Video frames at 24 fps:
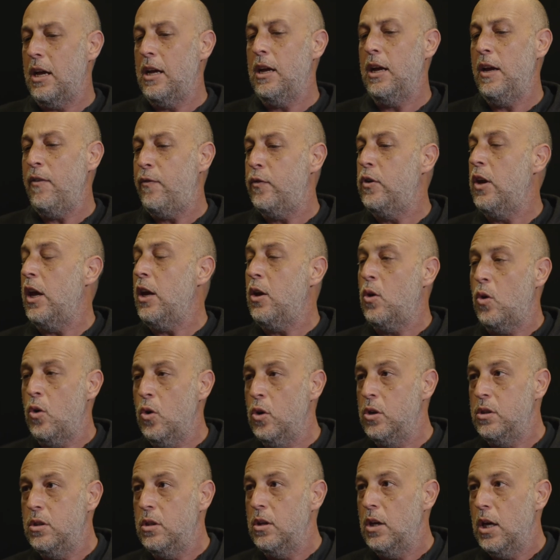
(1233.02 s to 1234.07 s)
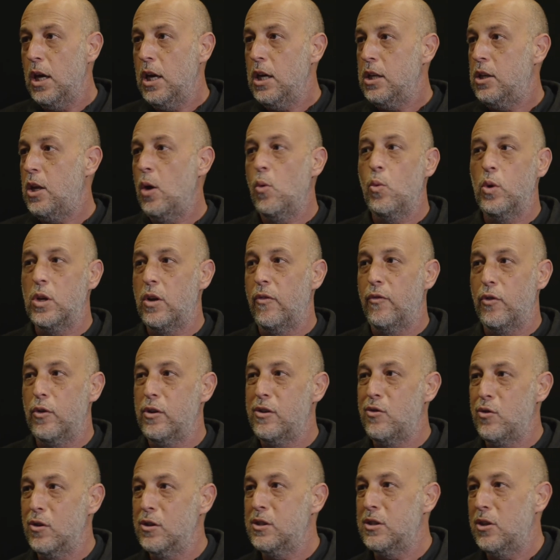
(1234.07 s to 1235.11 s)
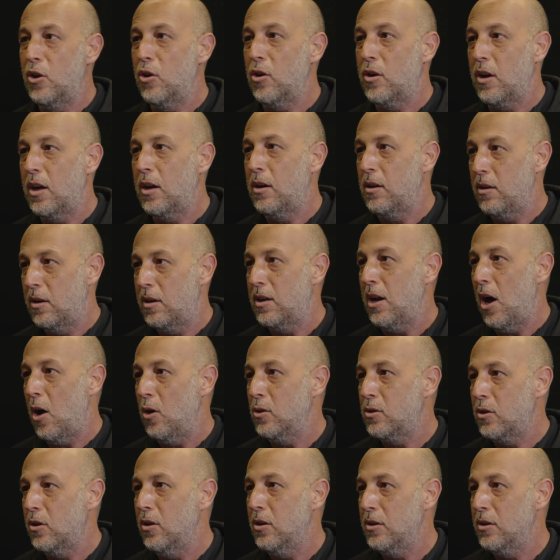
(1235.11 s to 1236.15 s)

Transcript: if they could, they would have reduced their cloud,